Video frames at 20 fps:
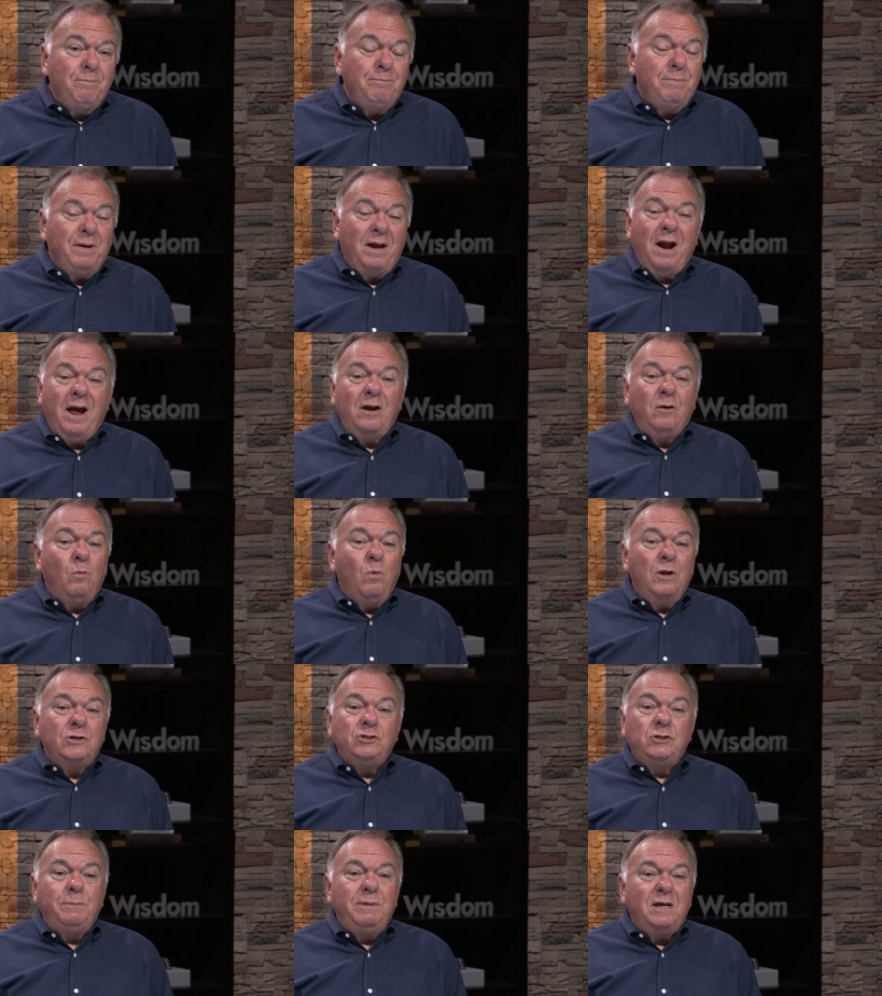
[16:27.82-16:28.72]
But I don't
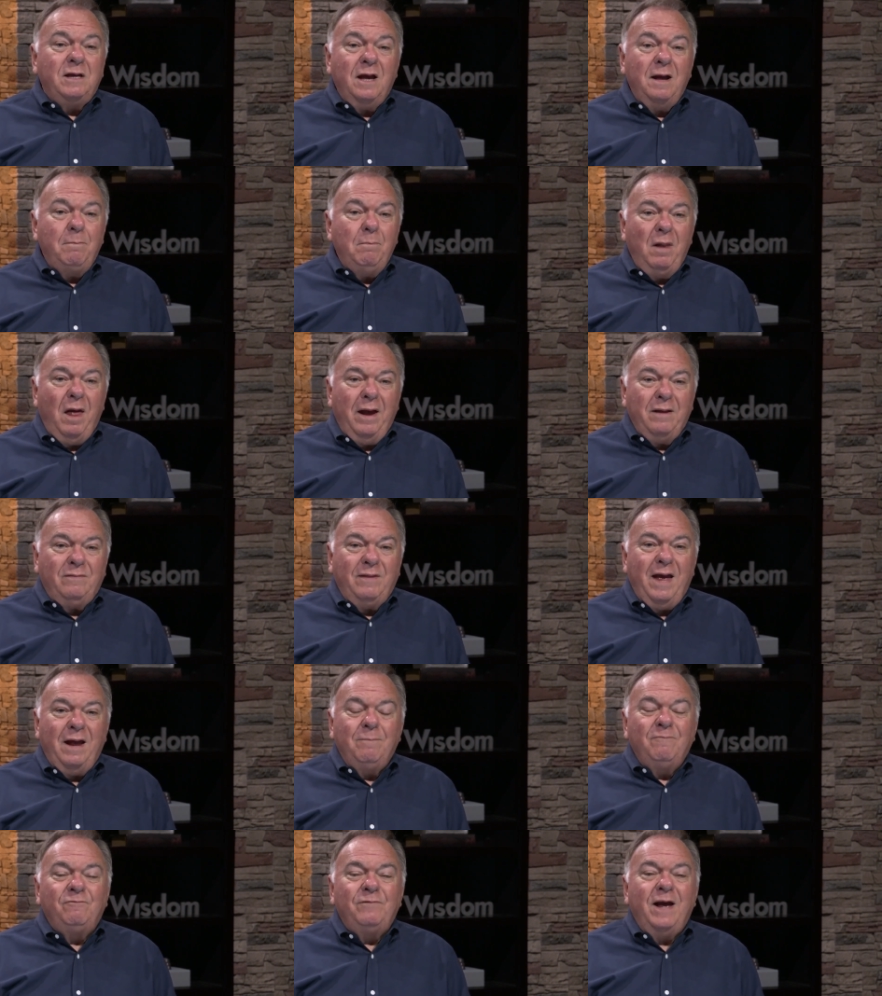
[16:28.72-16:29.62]
want you to become like
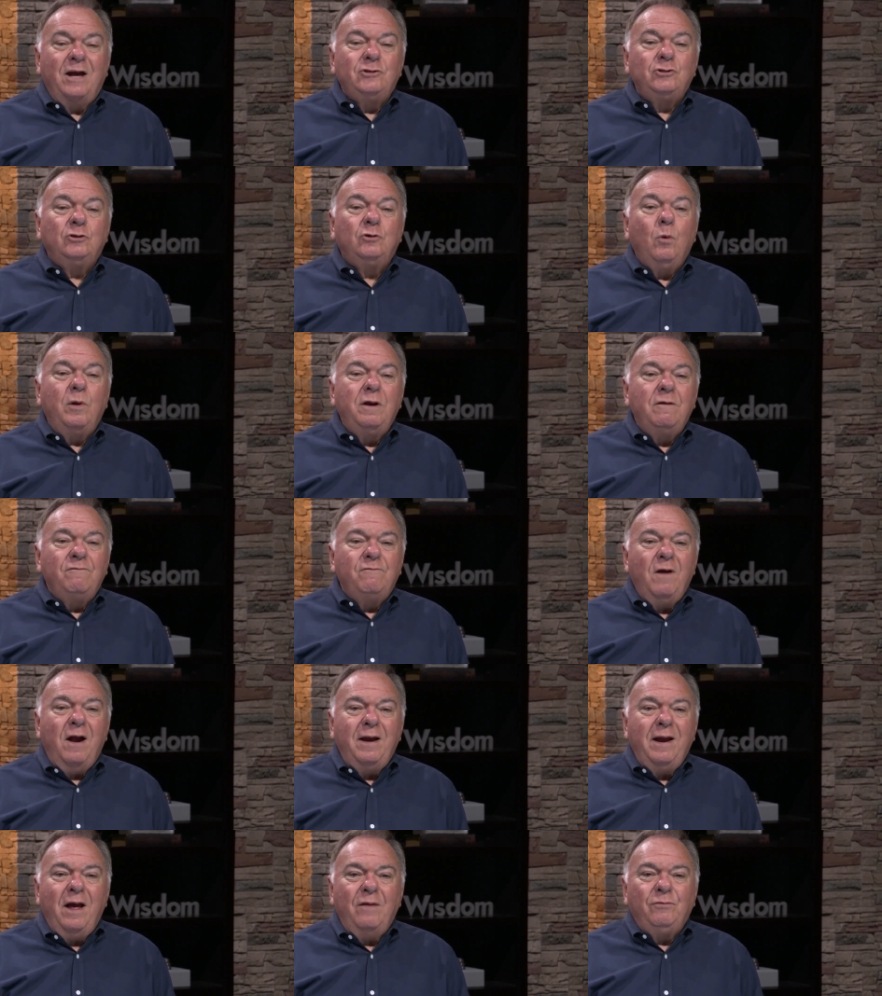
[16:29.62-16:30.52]
that. In fact, you're going to
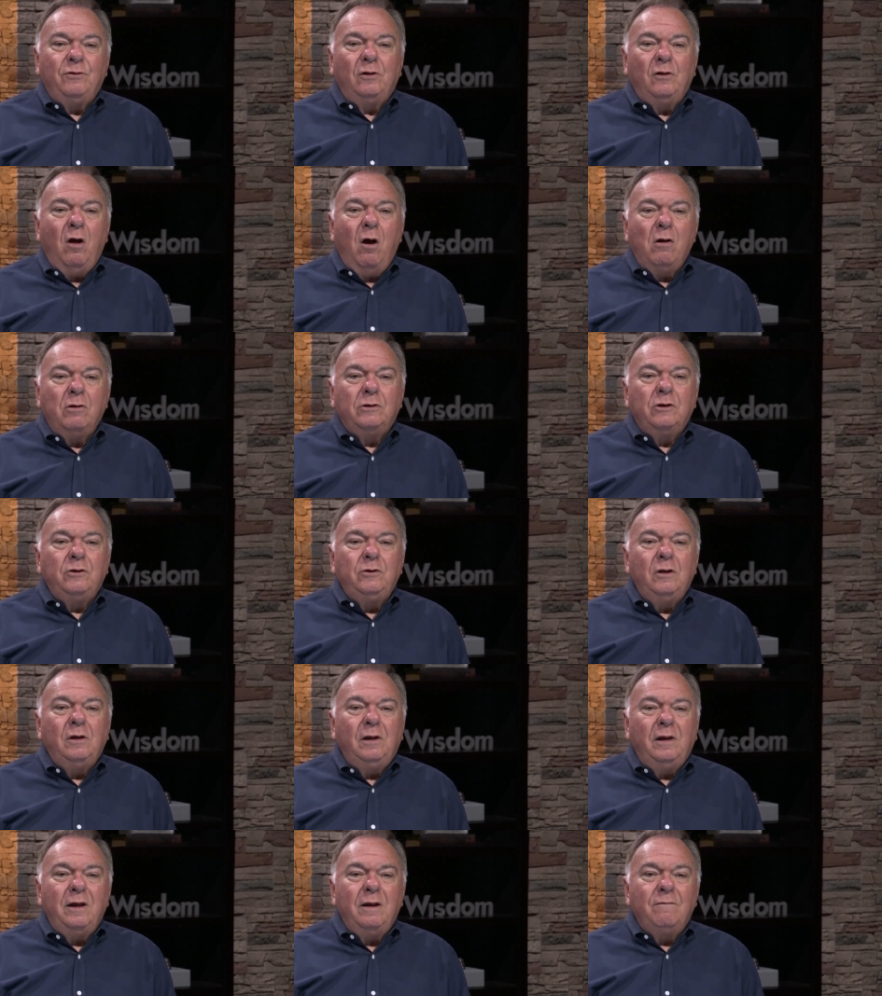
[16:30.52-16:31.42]
find out the longer
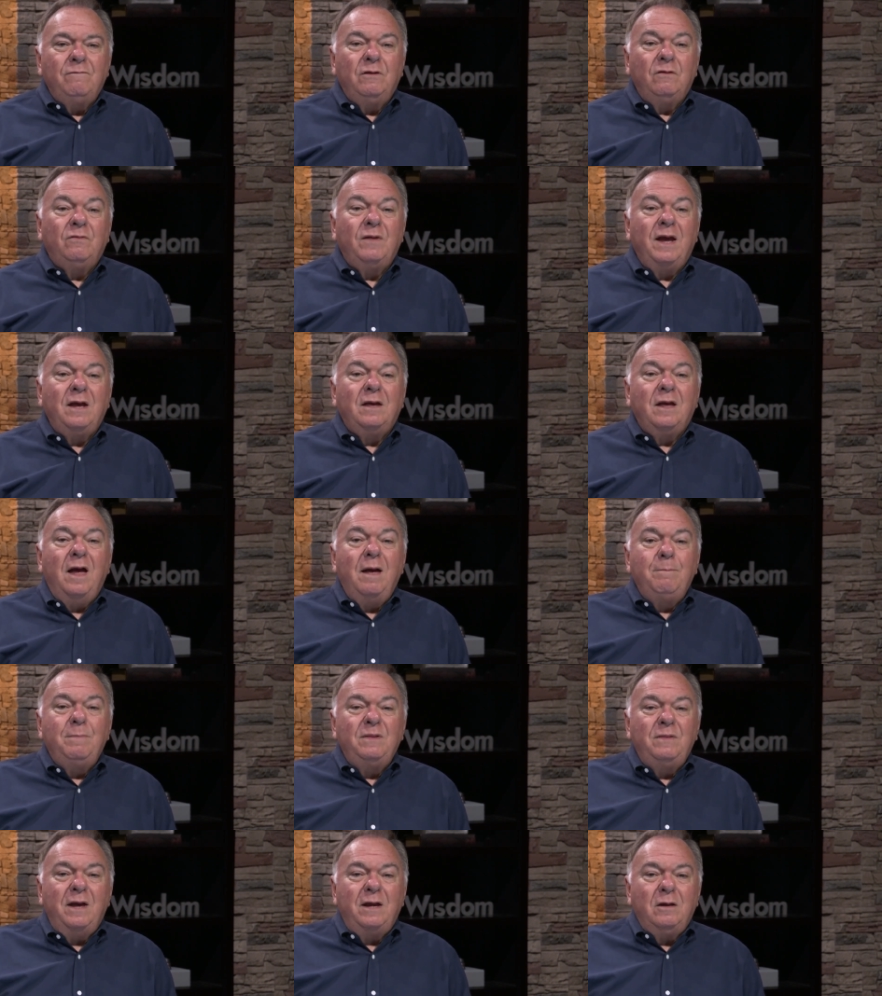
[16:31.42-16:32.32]
you live that they
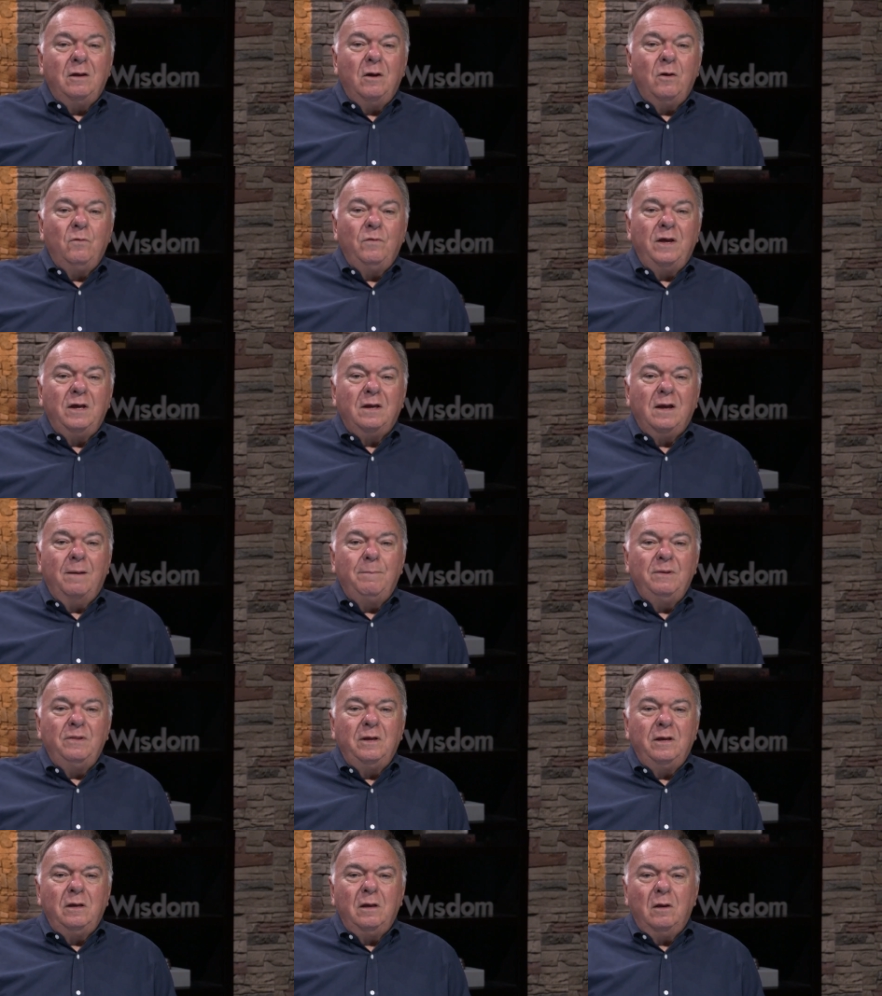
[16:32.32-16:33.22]
come and they go, they come
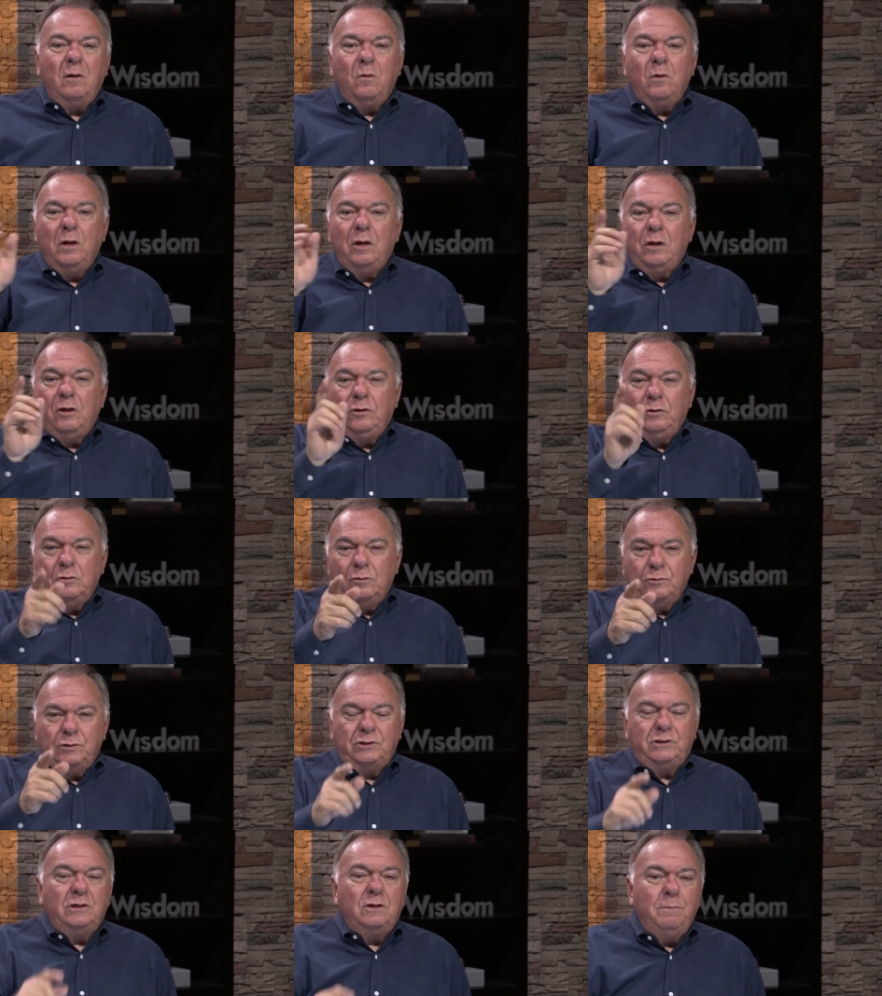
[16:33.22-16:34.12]
and they go.
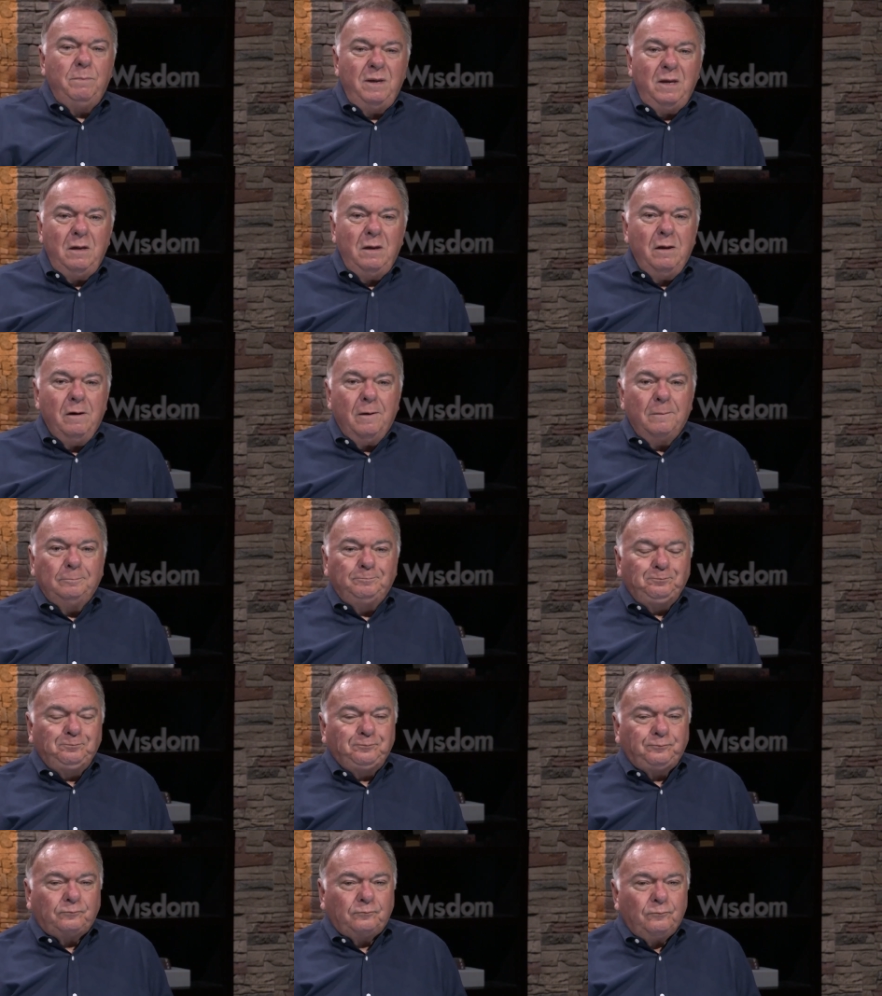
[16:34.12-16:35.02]
You'll still be here
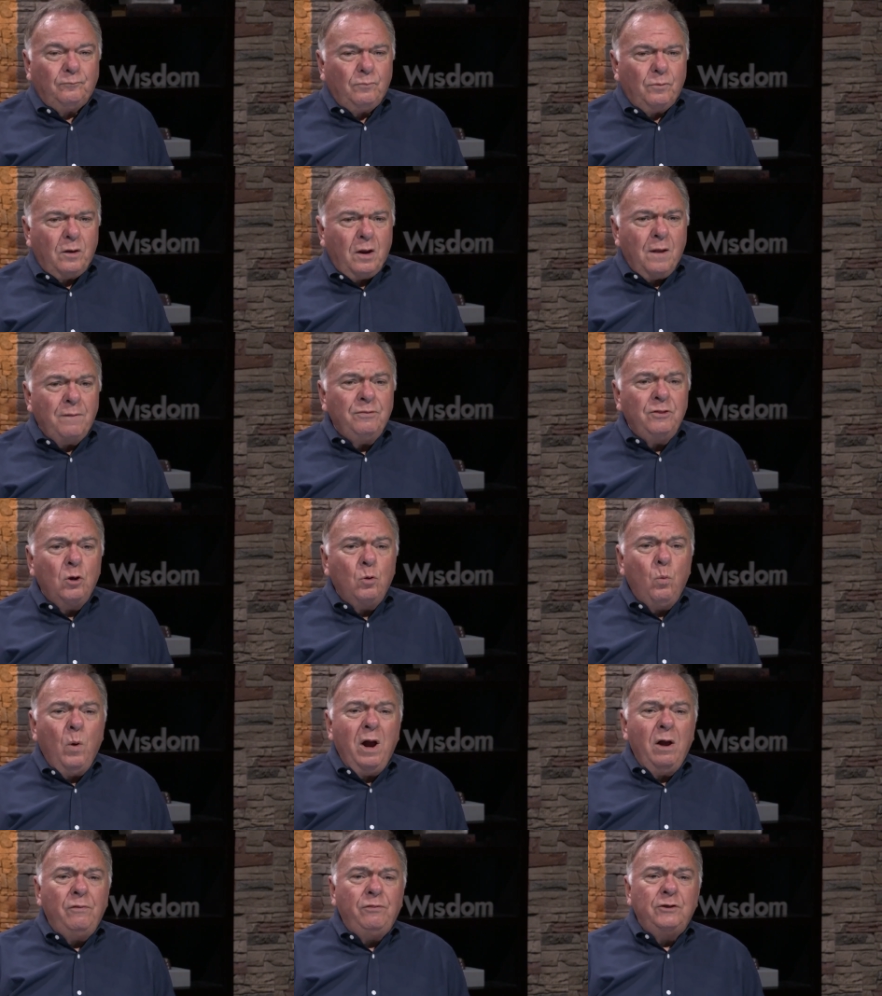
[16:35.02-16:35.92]
the
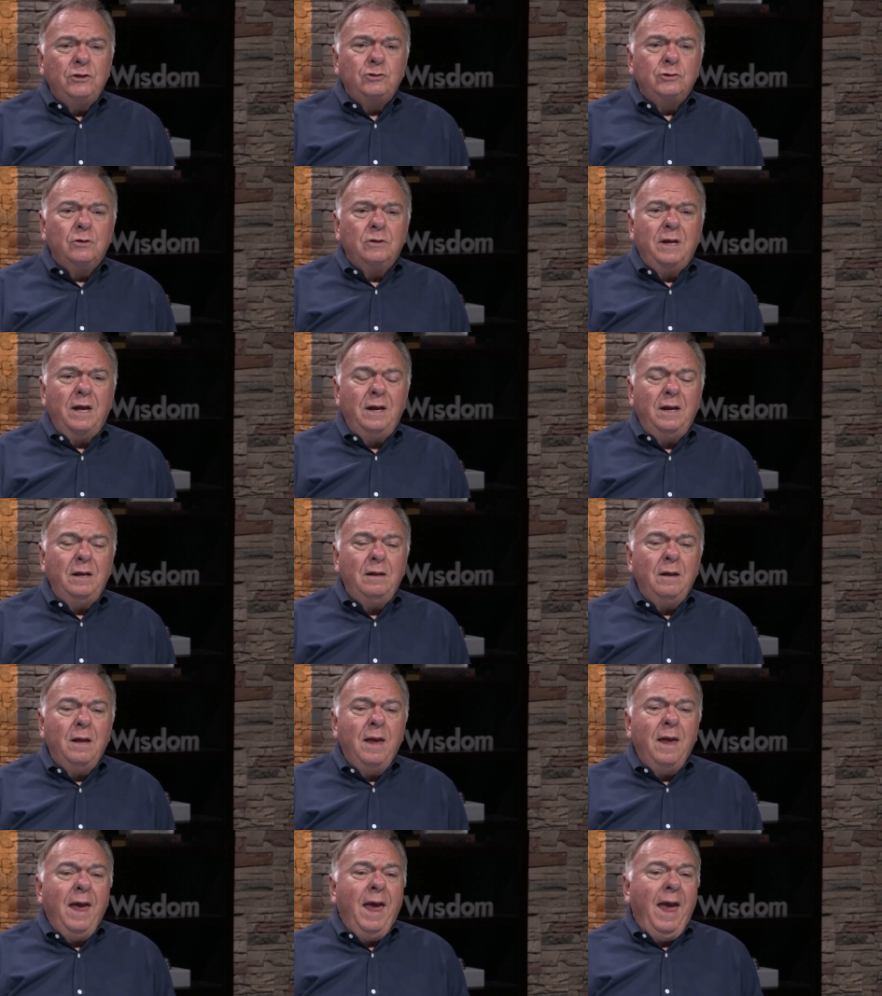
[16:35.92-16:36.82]
wealth that you're getting